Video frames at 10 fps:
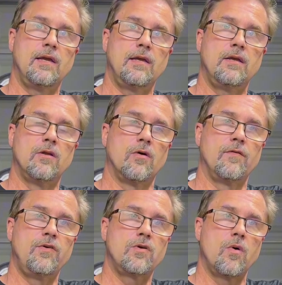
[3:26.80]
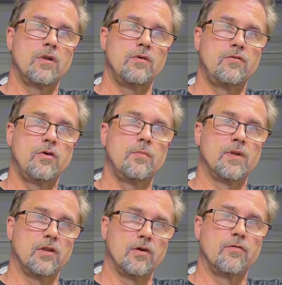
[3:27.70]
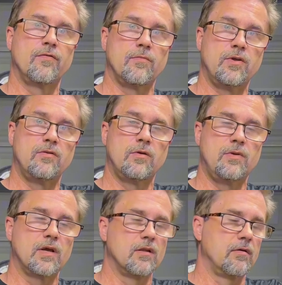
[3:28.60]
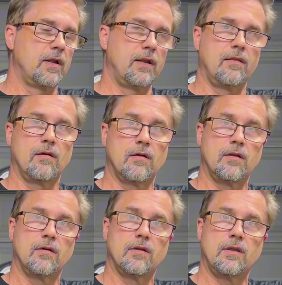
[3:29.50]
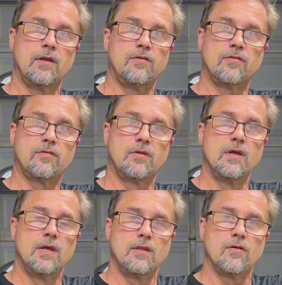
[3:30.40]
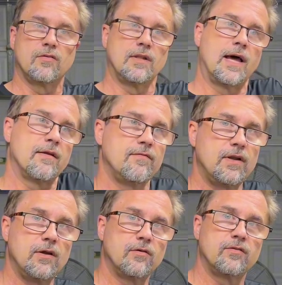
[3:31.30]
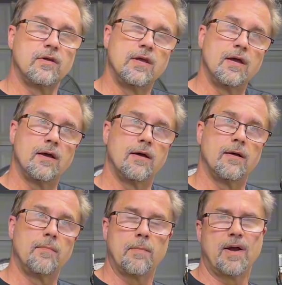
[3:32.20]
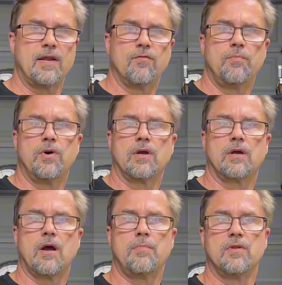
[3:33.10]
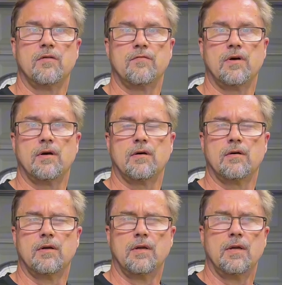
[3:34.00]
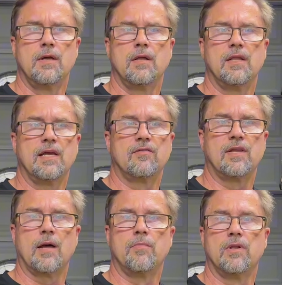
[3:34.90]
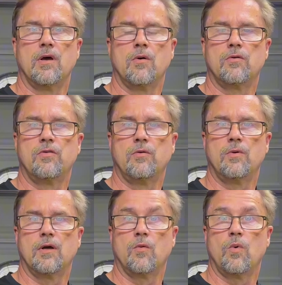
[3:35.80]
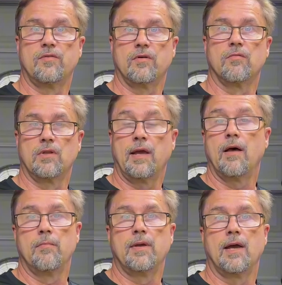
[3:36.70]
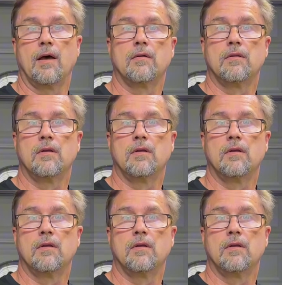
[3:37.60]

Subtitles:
You know, if you go on YouTube and learn from YouTube, you can learn anything on there, and there's a lot of videos. I might even put a couple of links down below to the ones that really helped me out.